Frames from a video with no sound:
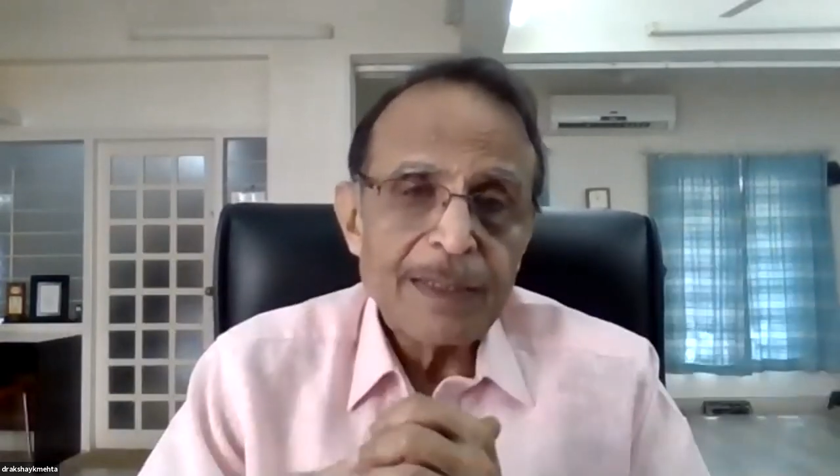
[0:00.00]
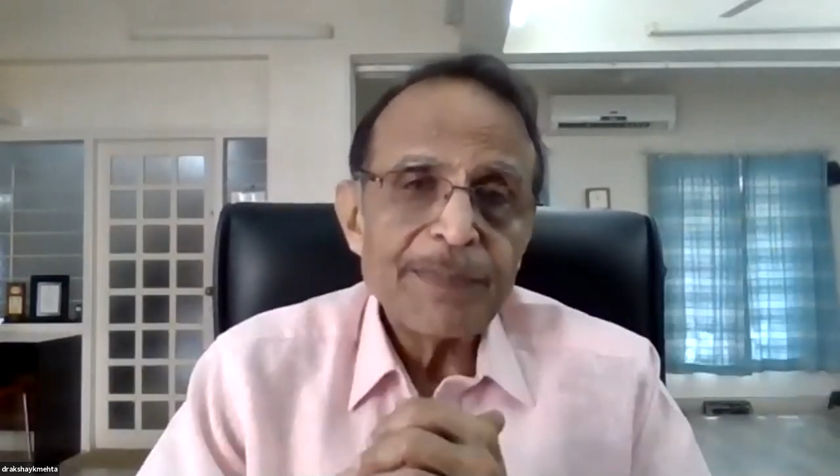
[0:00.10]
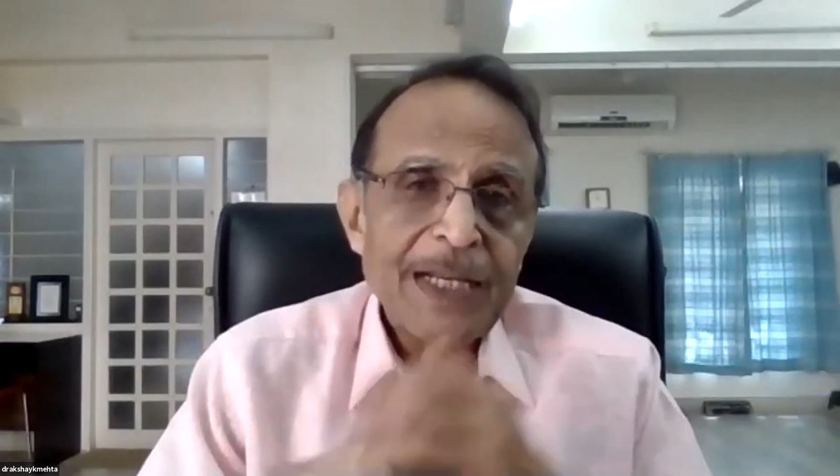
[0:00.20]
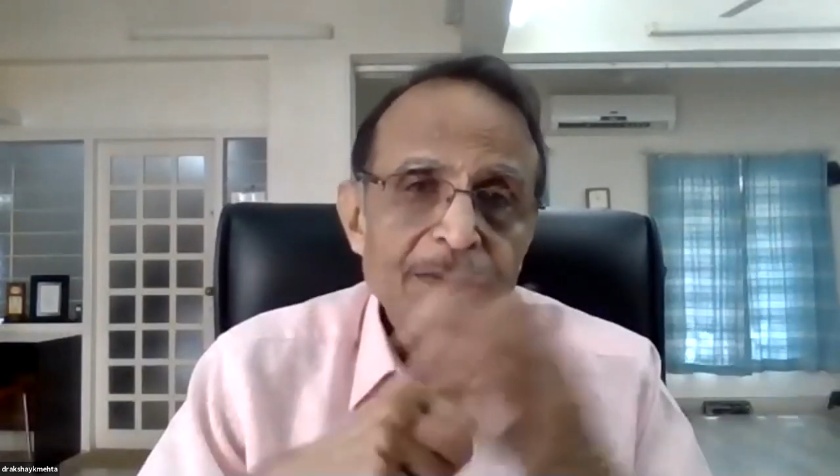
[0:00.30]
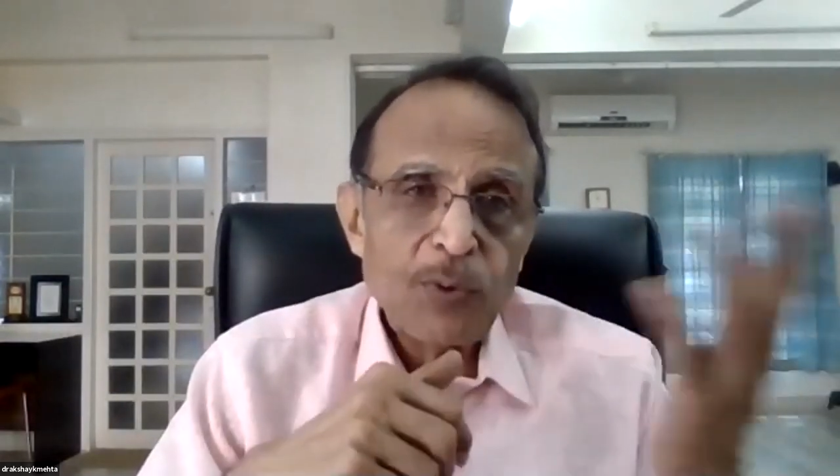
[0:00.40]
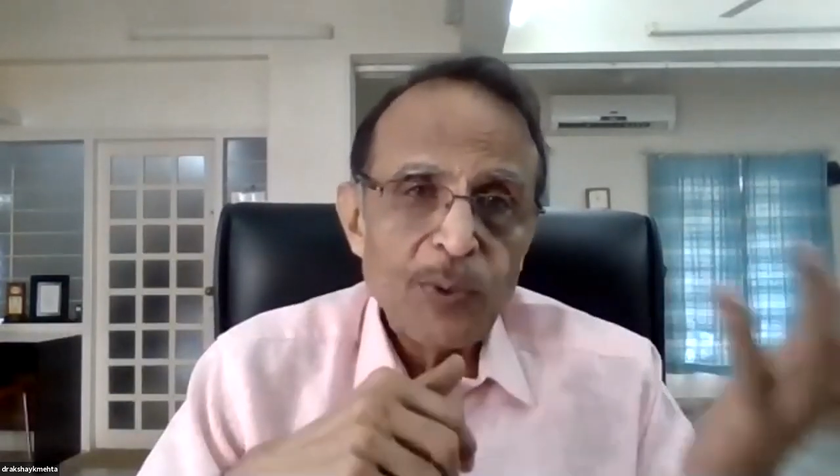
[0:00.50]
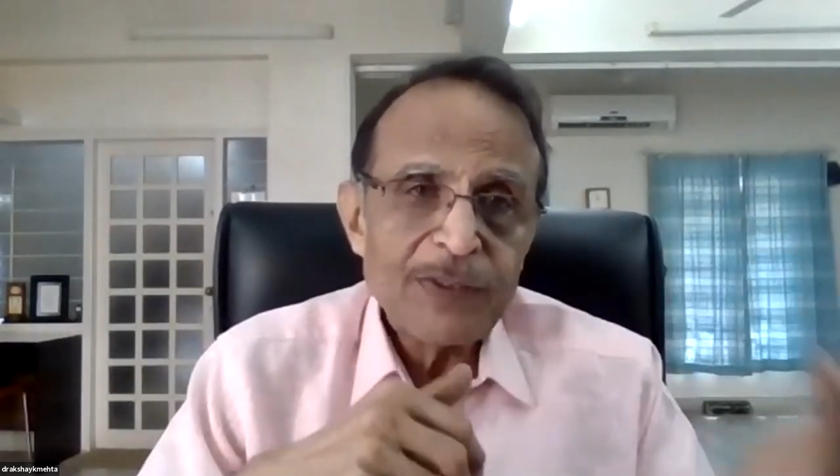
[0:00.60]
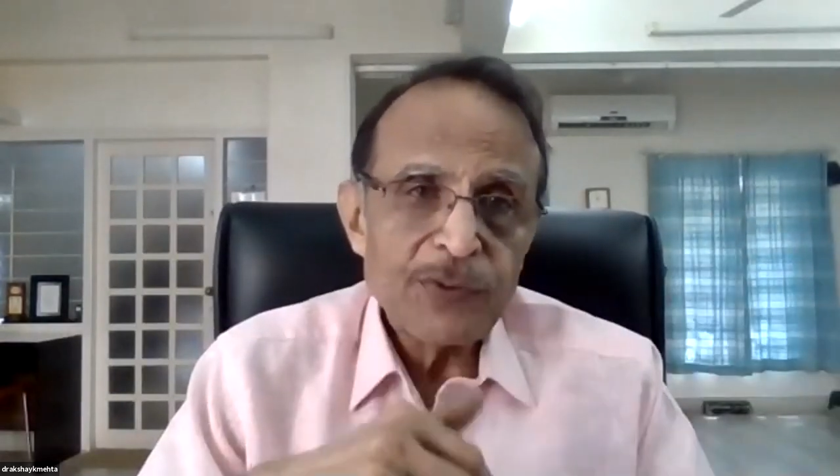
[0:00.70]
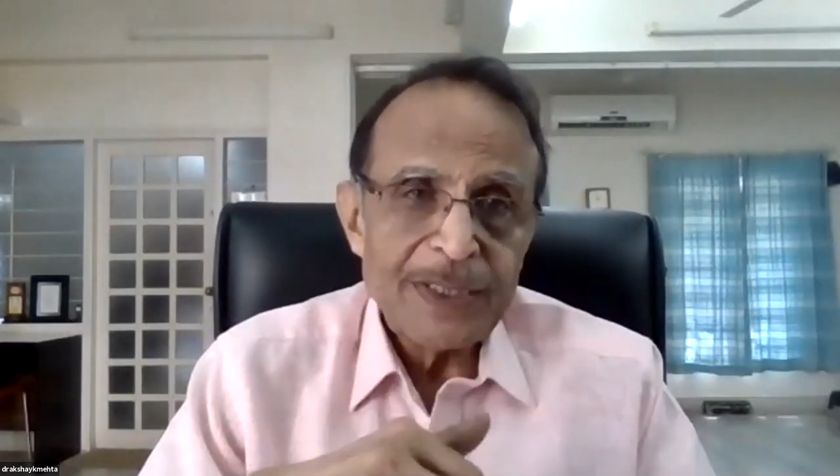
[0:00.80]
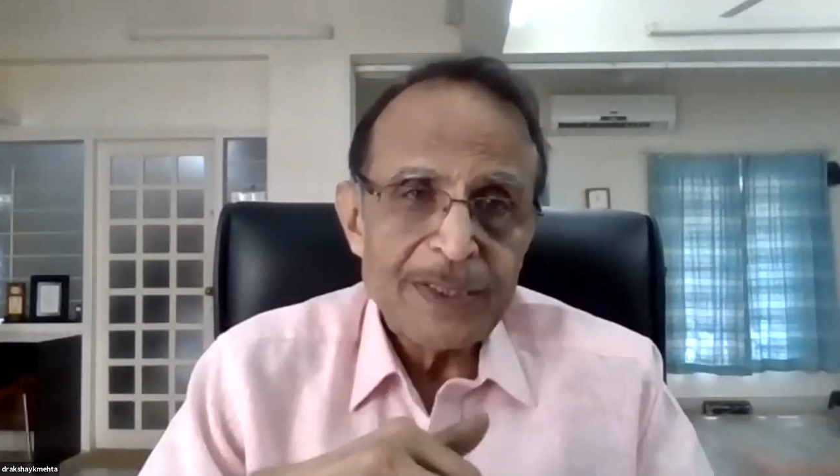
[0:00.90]
Sometimes we do
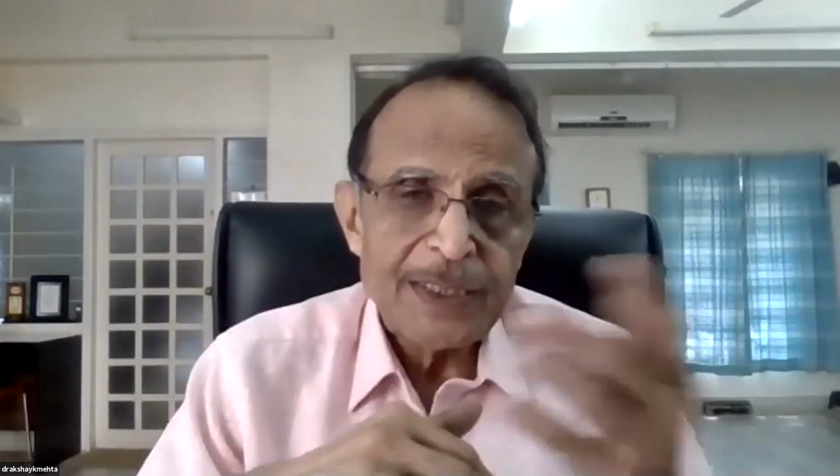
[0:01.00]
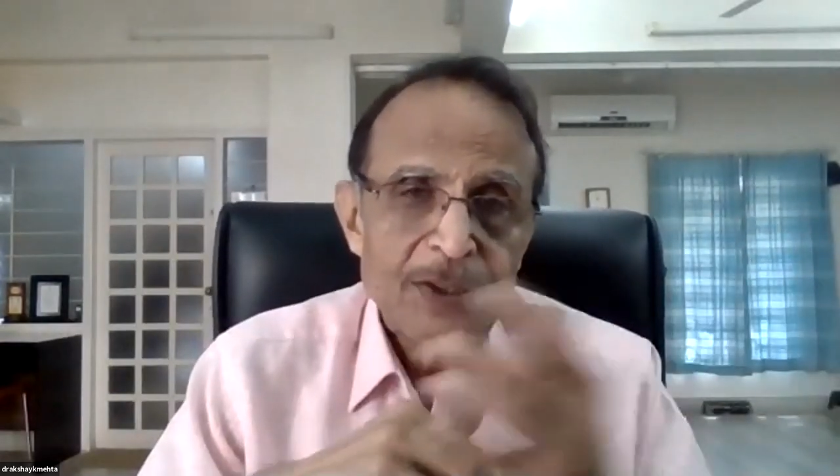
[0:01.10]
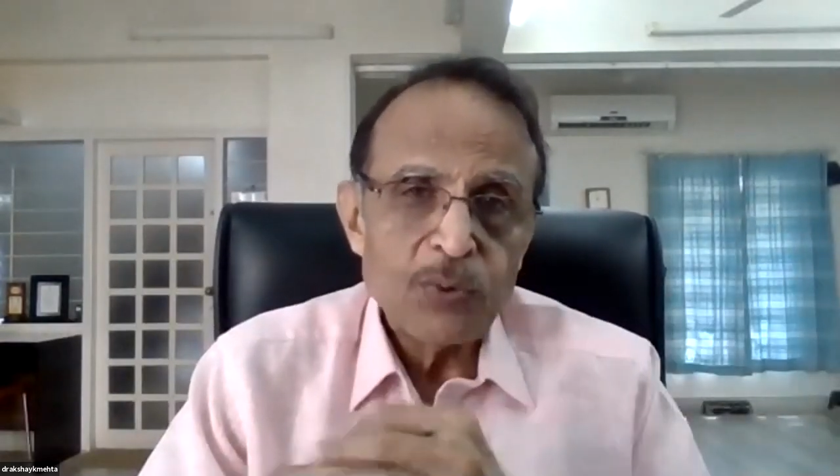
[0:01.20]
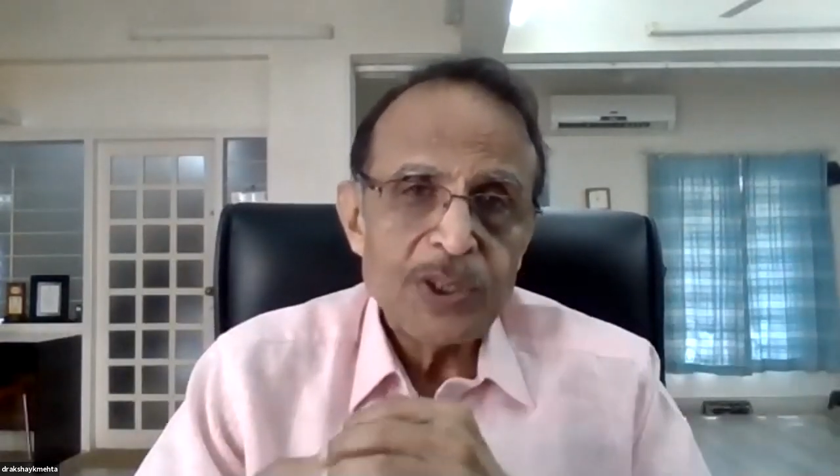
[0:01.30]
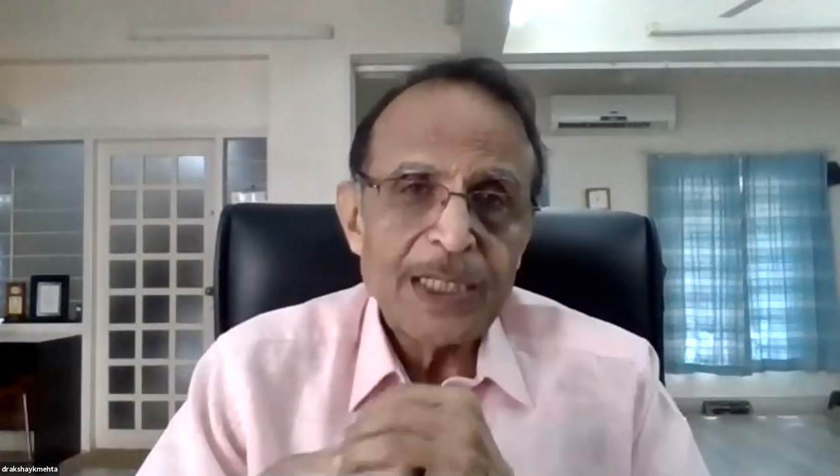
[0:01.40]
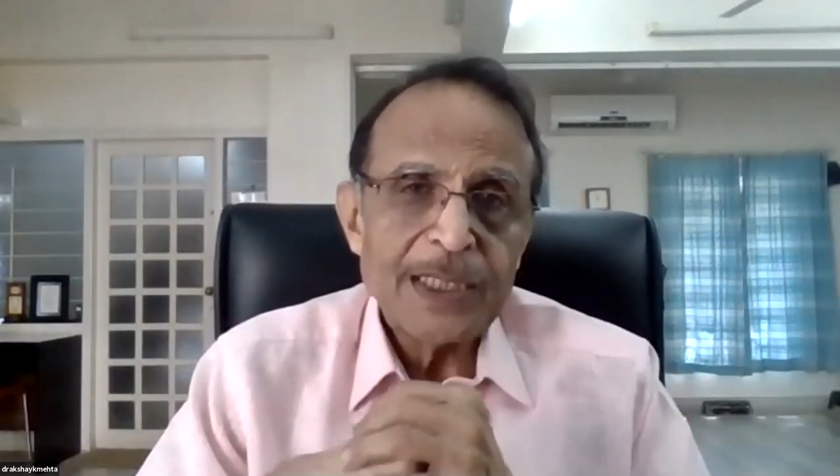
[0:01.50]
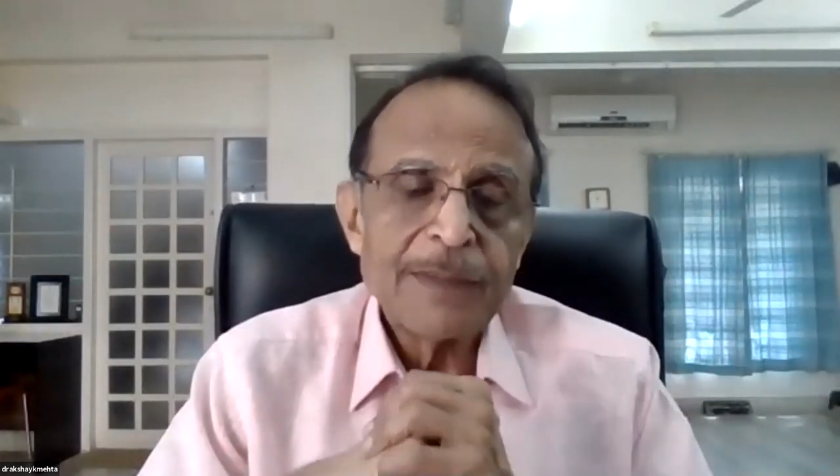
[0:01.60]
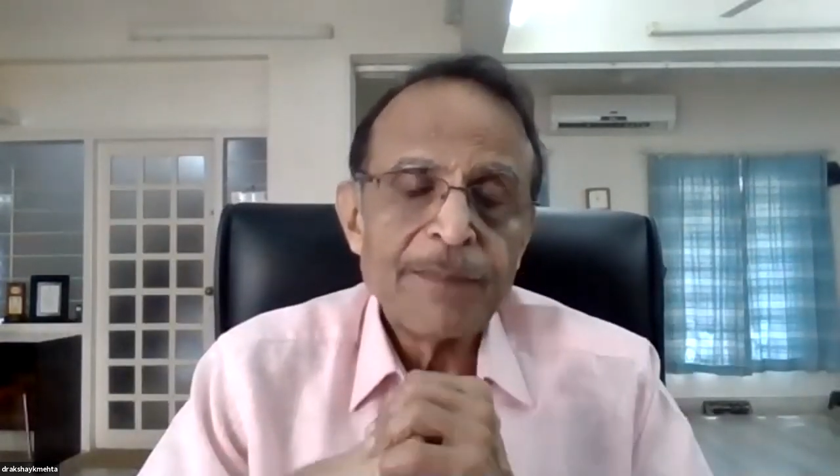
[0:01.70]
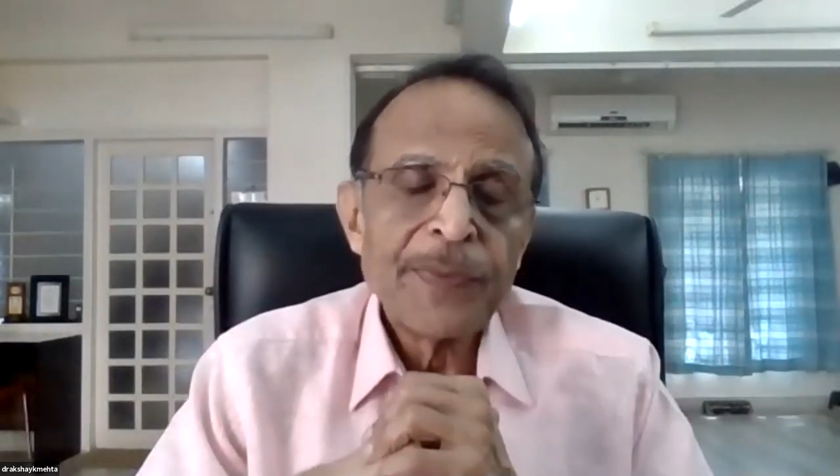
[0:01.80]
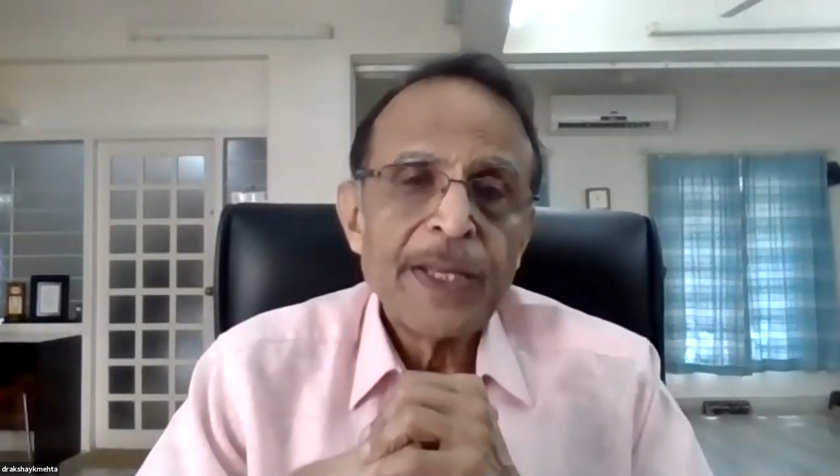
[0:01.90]
a stress test to judge.